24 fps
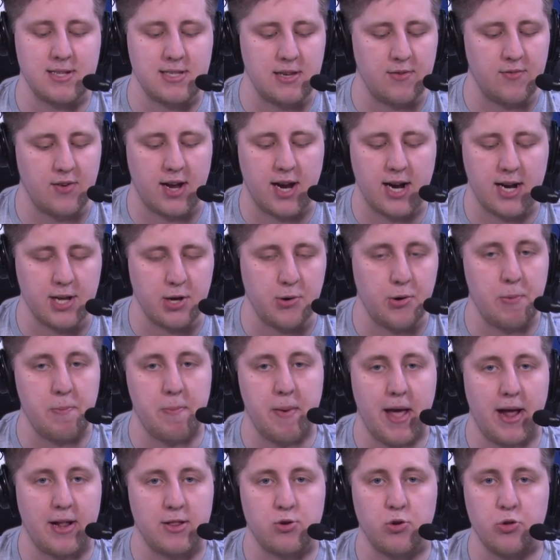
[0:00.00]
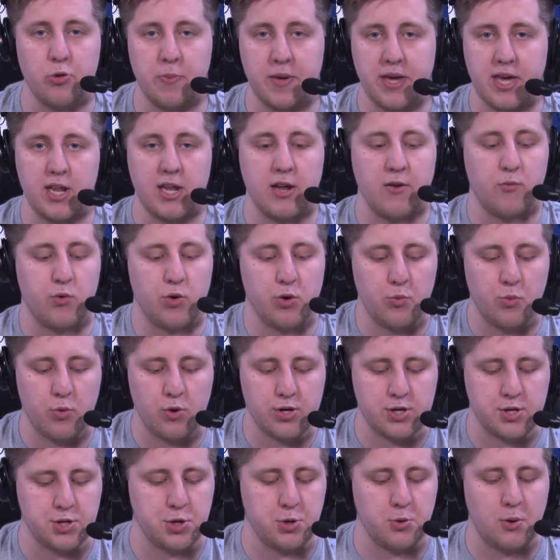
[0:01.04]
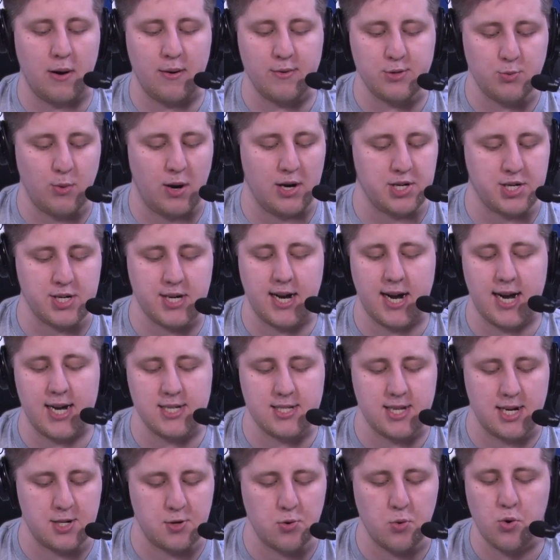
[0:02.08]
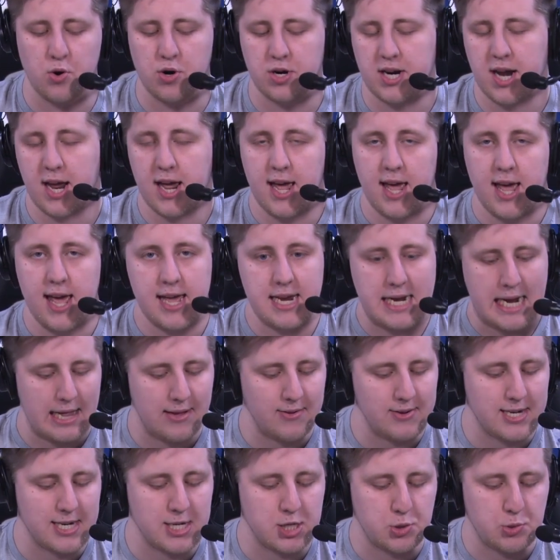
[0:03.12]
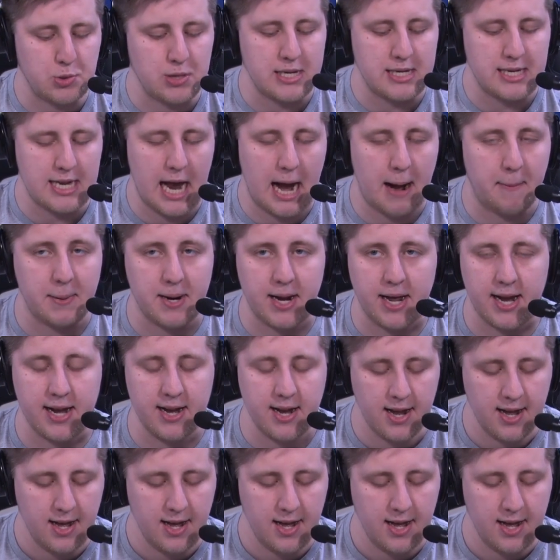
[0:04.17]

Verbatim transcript: Even kind of going back to the beginning of World War II, where I was watching guys like Torque and Holly Diz really dominate.